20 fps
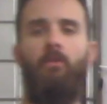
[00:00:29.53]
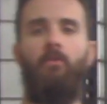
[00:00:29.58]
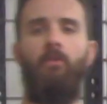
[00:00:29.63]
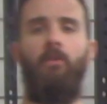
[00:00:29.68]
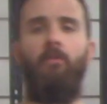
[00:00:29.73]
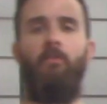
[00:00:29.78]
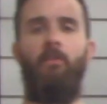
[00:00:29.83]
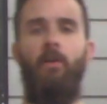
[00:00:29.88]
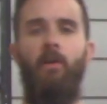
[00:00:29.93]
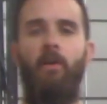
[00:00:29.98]

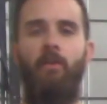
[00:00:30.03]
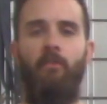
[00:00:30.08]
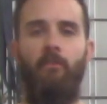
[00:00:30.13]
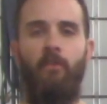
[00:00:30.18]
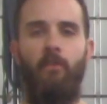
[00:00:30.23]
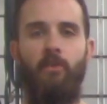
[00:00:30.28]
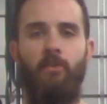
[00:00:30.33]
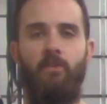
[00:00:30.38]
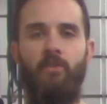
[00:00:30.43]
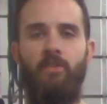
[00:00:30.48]
So the very
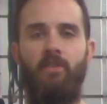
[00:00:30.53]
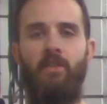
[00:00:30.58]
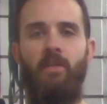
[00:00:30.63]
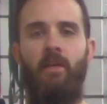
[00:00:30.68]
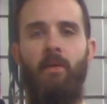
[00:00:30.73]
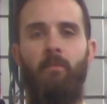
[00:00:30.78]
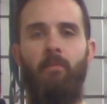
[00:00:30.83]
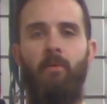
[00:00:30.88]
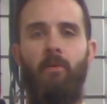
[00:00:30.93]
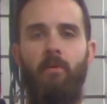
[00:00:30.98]
first
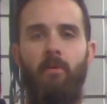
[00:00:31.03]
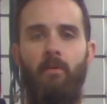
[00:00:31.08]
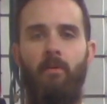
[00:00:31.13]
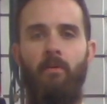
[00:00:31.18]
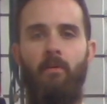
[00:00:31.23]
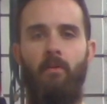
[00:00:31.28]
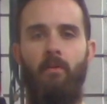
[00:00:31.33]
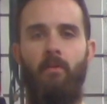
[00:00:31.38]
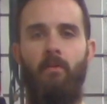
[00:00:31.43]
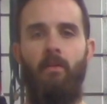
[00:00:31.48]
tip
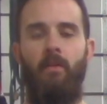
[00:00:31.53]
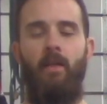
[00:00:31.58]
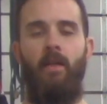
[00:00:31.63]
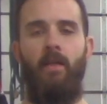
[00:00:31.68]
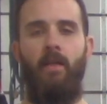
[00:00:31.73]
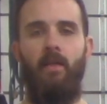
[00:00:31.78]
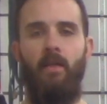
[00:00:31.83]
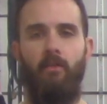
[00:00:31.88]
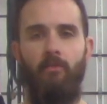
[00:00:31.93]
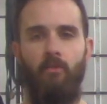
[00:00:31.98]
that
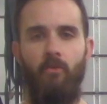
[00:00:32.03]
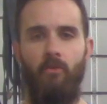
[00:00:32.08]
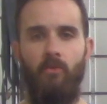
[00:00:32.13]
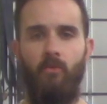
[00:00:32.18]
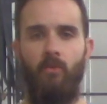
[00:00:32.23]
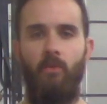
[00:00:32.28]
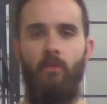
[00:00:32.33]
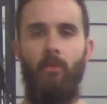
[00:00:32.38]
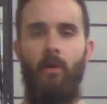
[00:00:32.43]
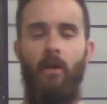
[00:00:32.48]
I can give you
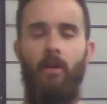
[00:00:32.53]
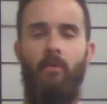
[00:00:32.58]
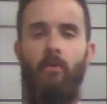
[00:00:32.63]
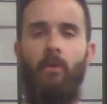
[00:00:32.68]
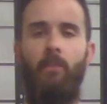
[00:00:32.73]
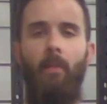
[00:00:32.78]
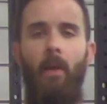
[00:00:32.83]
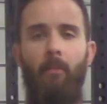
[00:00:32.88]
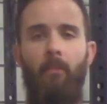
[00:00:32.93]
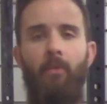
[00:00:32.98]
is we want to
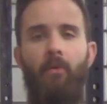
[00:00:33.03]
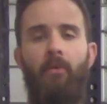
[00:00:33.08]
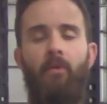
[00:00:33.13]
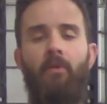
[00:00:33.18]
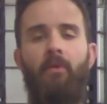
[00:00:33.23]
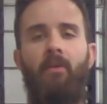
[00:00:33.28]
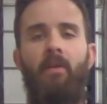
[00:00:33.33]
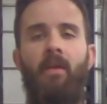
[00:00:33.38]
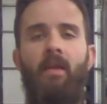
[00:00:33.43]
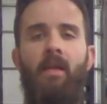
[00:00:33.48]

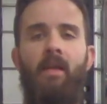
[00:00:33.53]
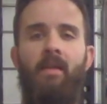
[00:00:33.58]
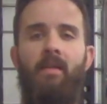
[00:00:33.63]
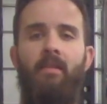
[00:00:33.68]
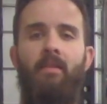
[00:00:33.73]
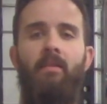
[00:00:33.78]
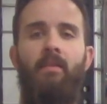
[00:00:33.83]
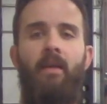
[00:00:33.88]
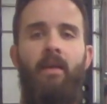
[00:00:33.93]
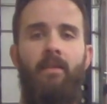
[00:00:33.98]
remember
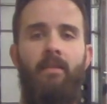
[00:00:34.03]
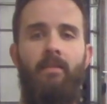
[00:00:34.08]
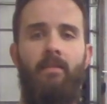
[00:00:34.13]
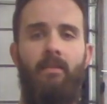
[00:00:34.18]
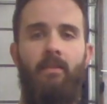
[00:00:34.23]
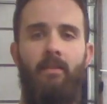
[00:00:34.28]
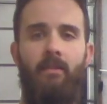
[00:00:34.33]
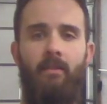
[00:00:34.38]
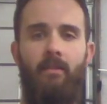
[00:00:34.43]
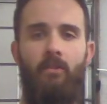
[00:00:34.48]

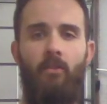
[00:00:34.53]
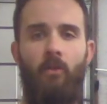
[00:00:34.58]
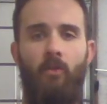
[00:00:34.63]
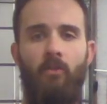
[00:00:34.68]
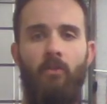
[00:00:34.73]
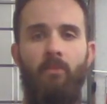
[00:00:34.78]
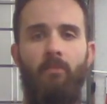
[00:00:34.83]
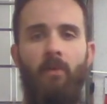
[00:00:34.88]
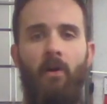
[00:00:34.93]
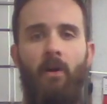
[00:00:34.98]
that
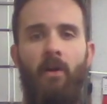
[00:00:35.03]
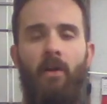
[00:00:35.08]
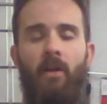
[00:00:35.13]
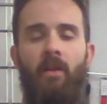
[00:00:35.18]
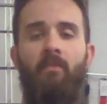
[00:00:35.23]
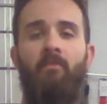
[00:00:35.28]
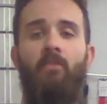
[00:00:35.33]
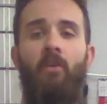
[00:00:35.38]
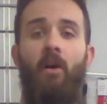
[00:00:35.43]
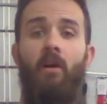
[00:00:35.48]
toes to bar
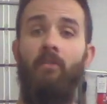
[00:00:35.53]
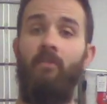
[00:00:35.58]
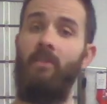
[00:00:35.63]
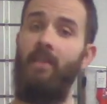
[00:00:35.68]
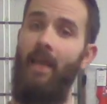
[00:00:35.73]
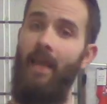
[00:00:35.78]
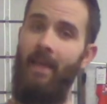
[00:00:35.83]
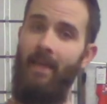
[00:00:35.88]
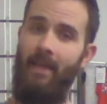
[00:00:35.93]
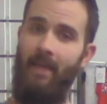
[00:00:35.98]
involves
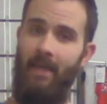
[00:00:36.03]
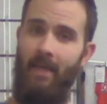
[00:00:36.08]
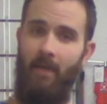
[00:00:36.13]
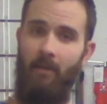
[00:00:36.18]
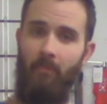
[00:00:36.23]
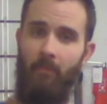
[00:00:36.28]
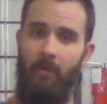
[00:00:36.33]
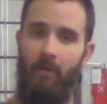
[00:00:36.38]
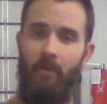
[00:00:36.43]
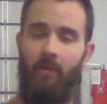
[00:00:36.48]
a
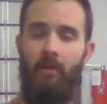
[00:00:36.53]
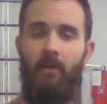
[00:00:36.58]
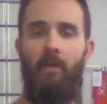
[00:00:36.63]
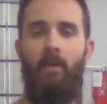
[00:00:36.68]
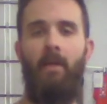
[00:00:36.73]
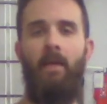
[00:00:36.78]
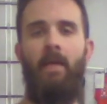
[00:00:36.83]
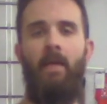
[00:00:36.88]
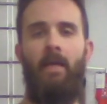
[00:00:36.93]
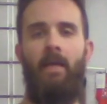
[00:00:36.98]
kip
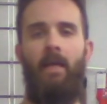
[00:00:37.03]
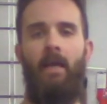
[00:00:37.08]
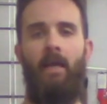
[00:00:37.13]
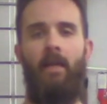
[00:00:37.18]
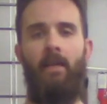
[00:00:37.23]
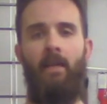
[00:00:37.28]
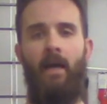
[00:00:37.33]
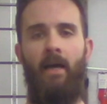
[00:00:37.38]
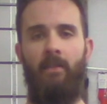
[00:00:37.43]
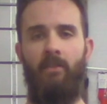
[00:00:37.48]

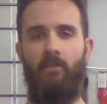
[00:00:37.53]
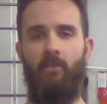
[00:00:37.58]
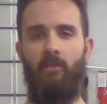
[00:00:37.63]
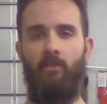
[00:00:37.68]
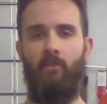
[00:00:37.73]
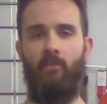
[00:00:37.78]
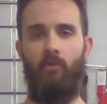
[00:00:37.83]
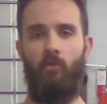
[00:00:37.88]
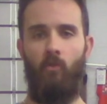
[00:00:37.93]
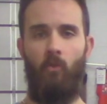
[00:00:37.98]
and not
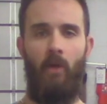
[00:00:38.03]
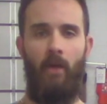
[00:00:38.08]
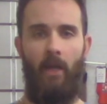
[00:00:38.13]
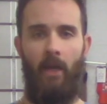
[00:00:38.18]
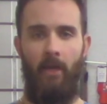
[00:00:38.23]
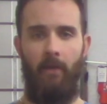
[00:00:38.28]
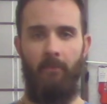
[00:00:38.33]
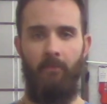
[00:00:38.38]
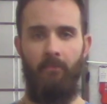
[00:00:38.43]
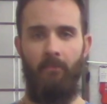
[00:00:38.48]
just
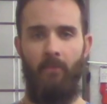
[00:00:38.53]
swinging.